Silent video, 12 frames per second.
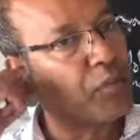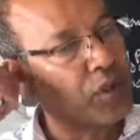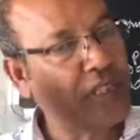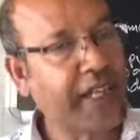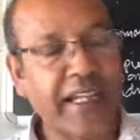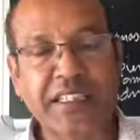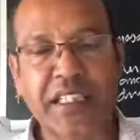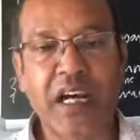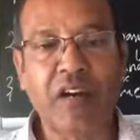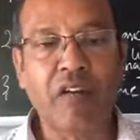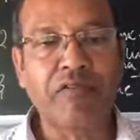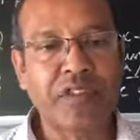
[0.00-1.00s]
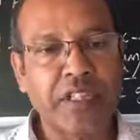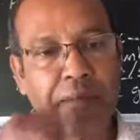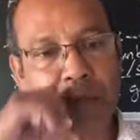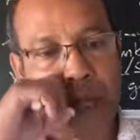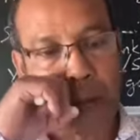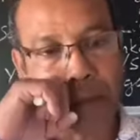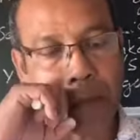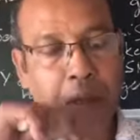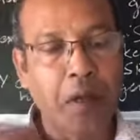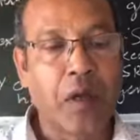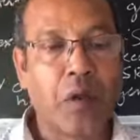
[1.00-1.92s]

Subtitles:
Both the X are of same type.